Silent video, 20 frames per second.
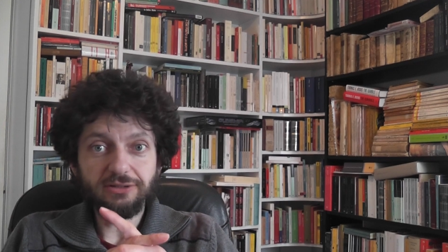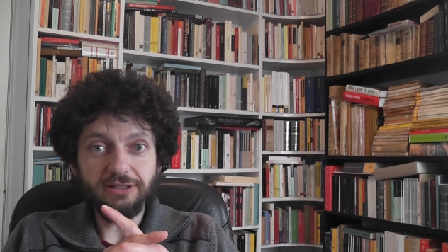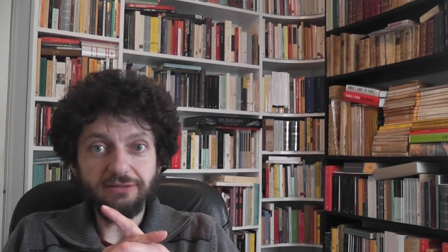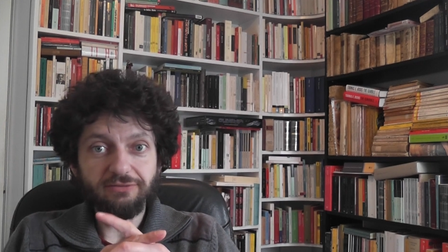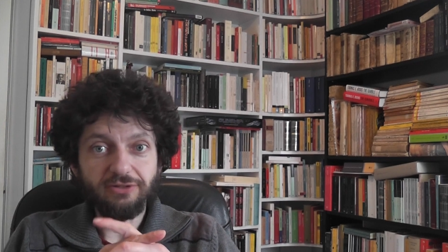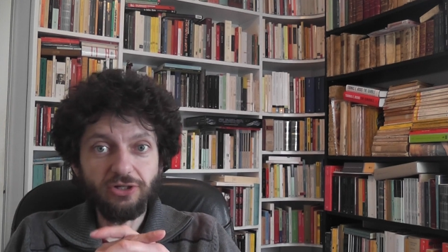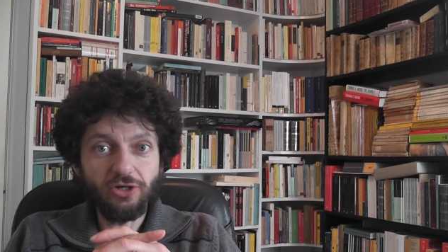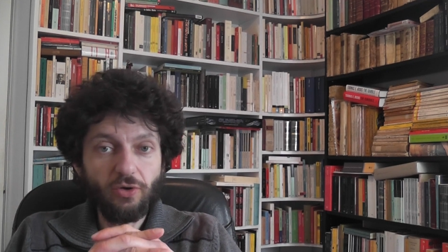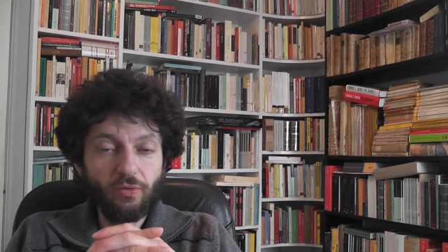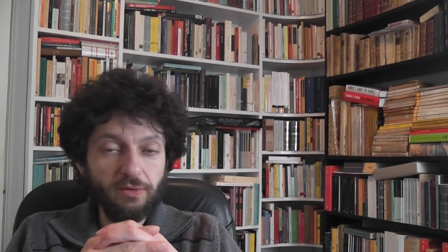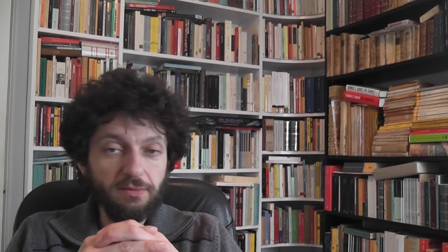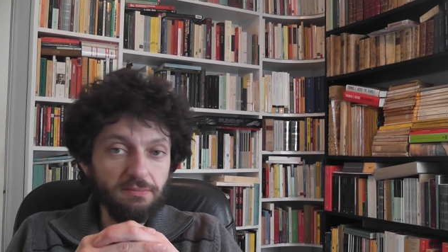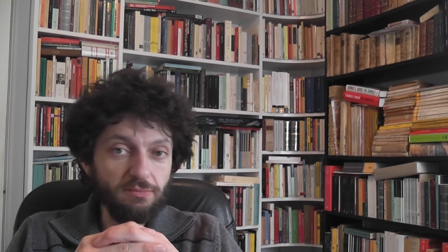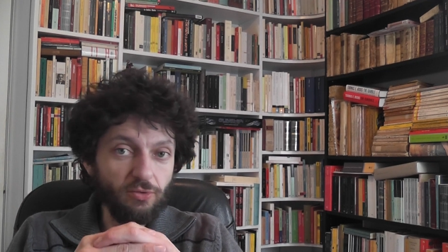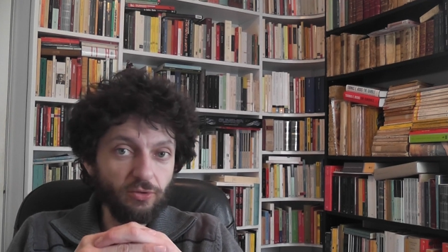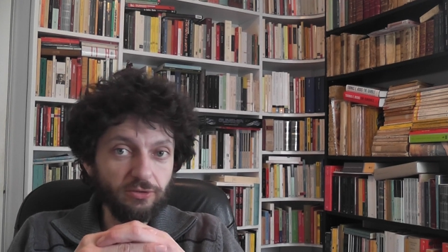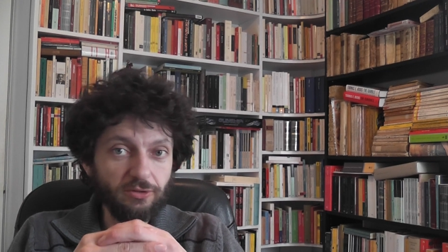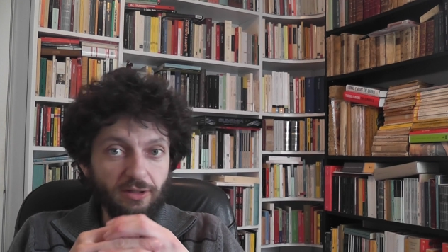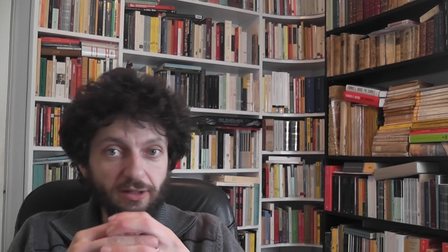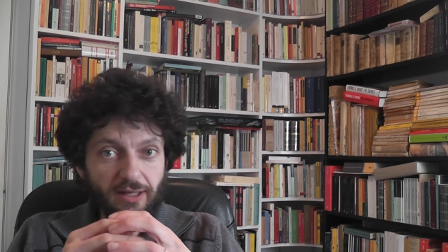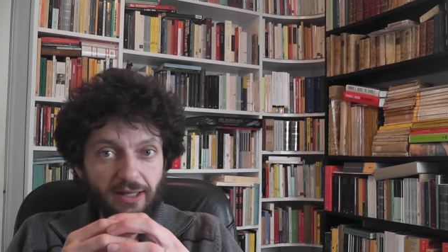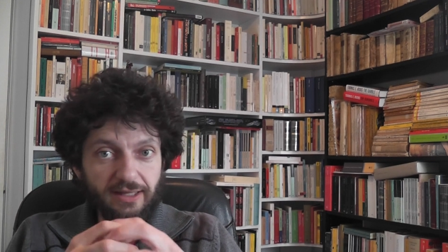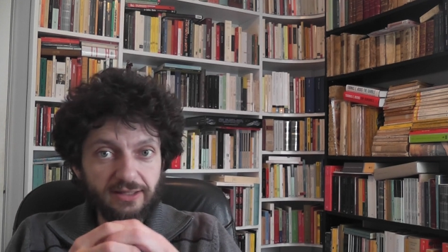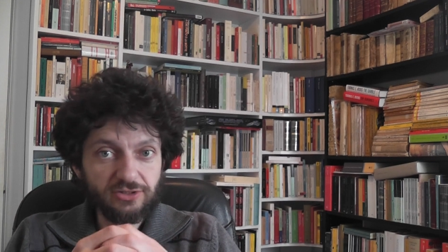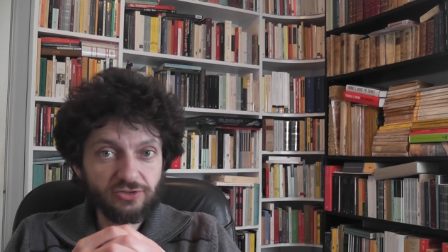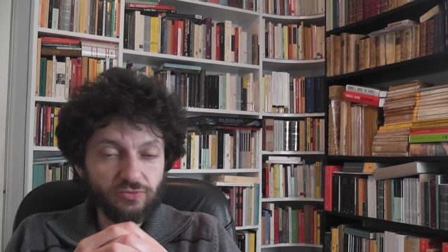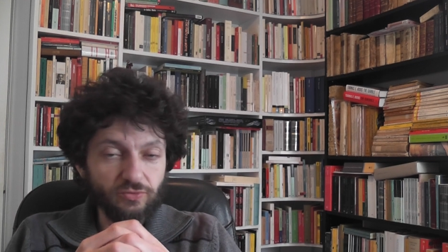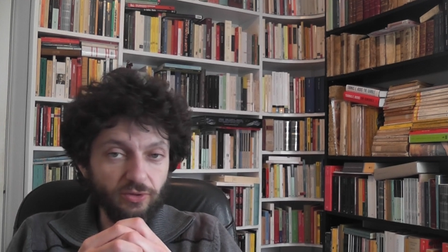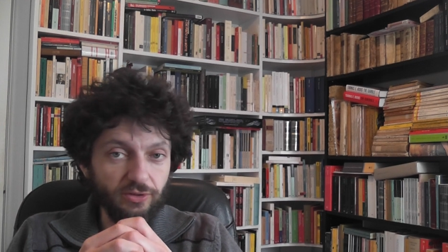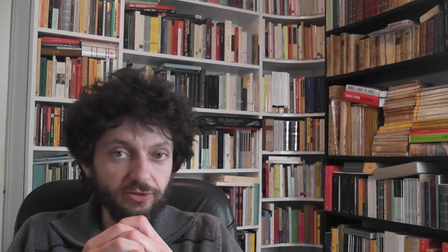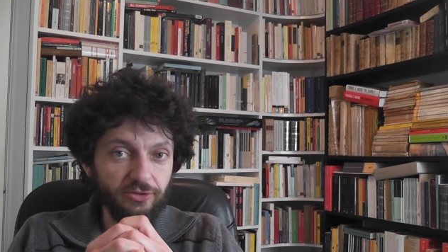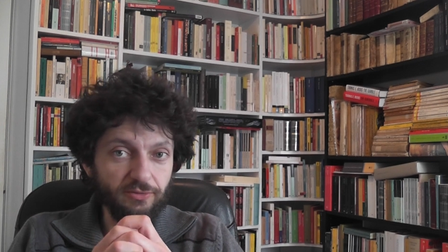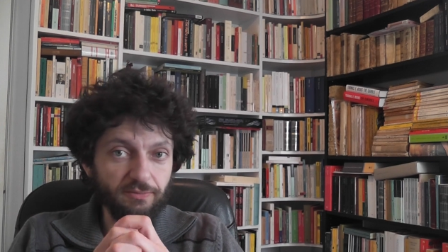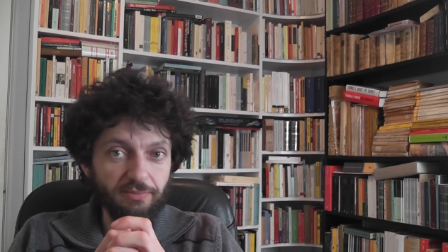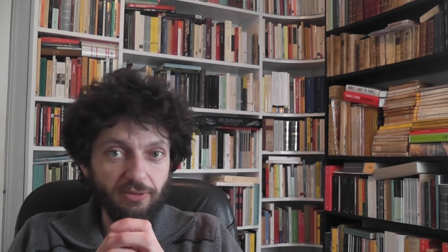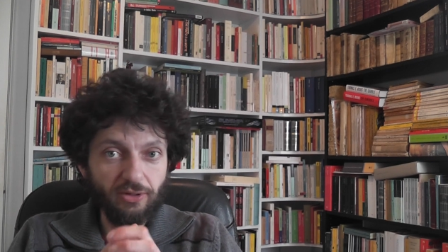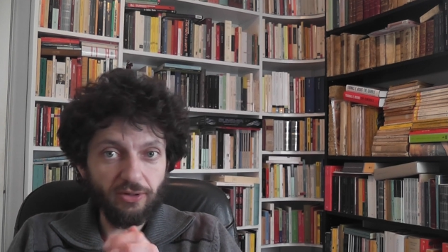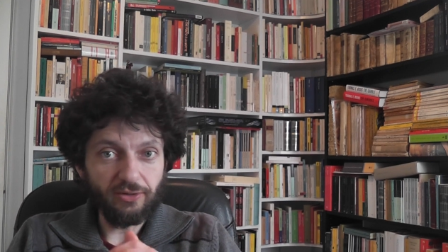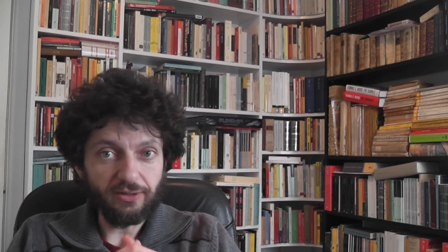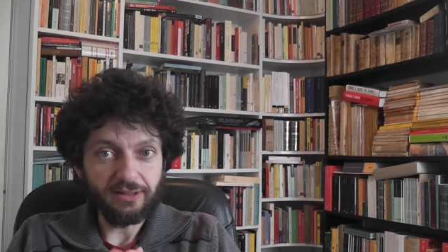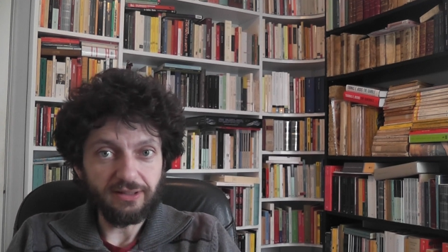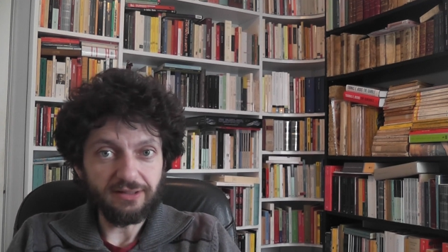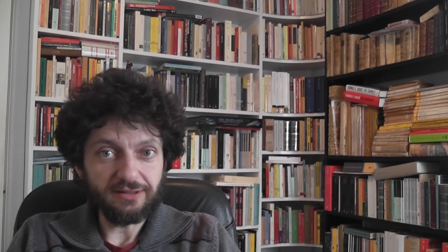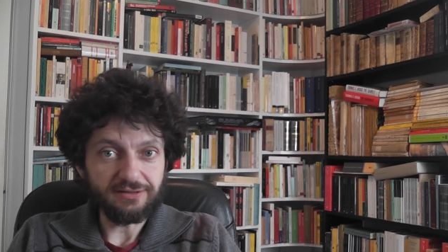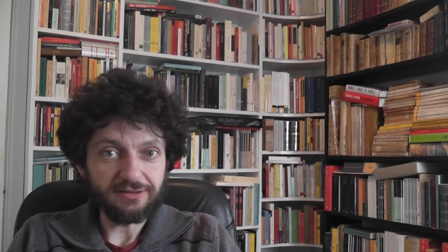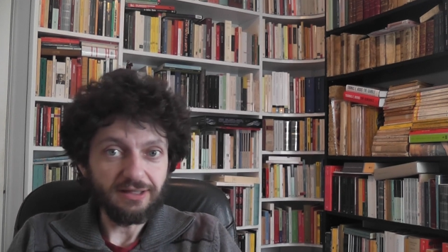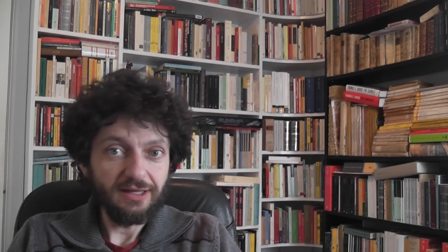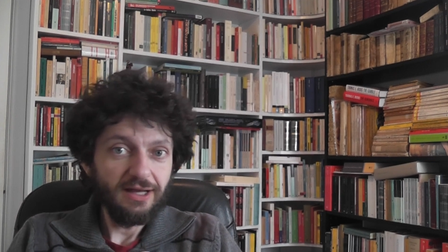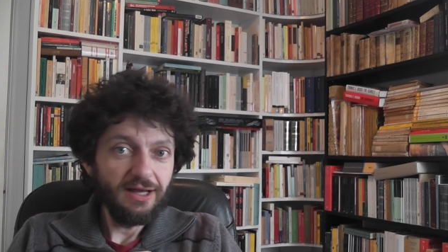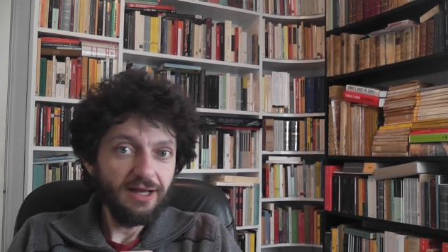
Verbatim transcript: even knowing more or less what the opponent